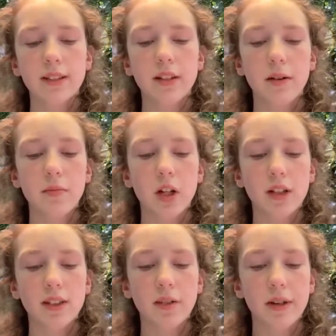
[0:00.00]
to dump
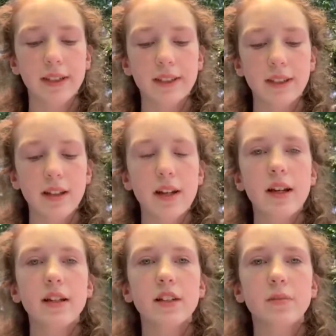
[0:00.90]
toxic waste,
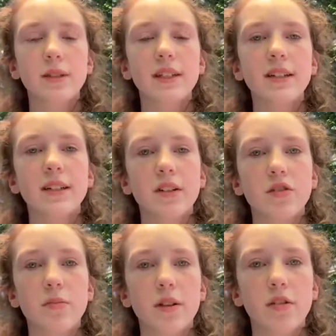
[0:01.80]
dismissing
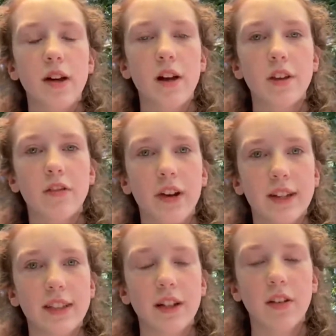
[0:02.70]
detrimental health
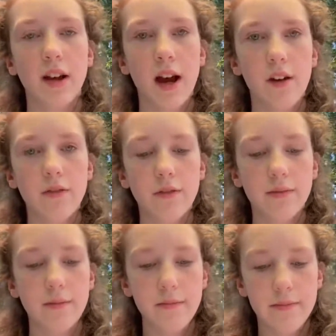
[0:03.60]
effects it could have.
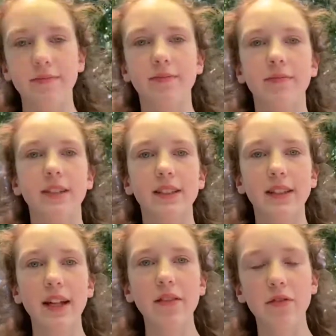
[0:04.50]
The
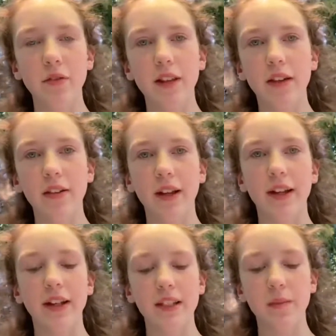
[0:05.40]
state of North Carolina
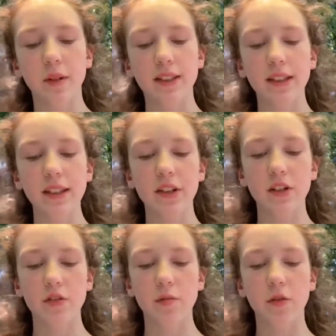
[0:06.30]
explicitly
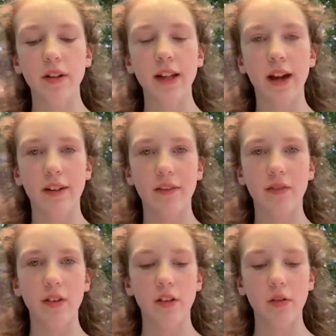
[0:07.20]
chose Warren County for
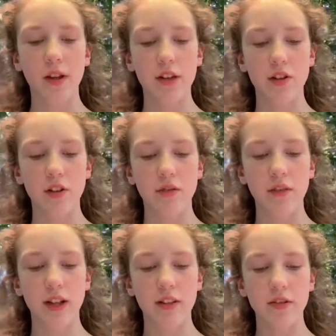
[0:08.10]
the location of a
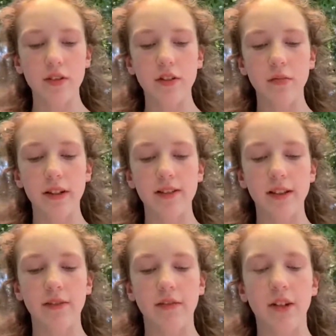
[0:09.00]
hazardous waste
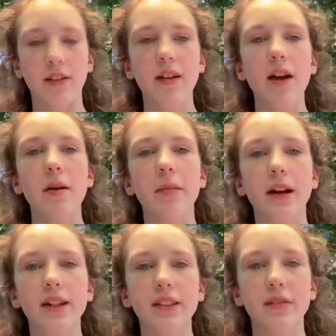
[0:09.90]
landfill
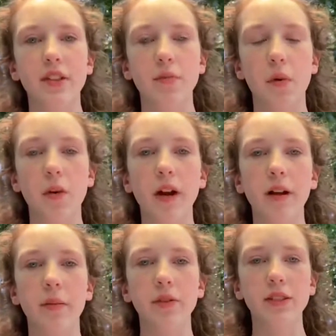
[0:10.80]
because of its poor
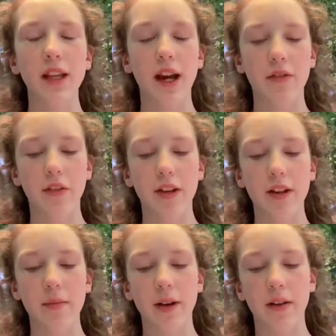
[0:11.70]
and mostly African
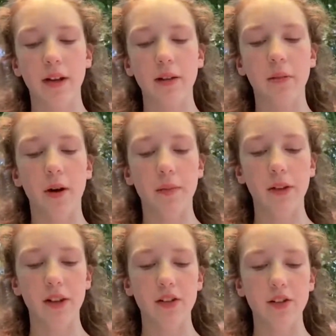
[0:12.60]
American
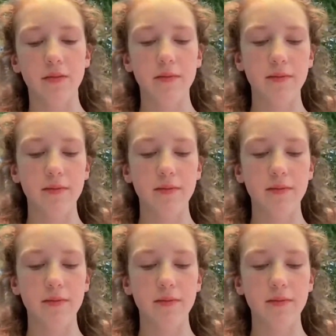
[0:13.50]
population.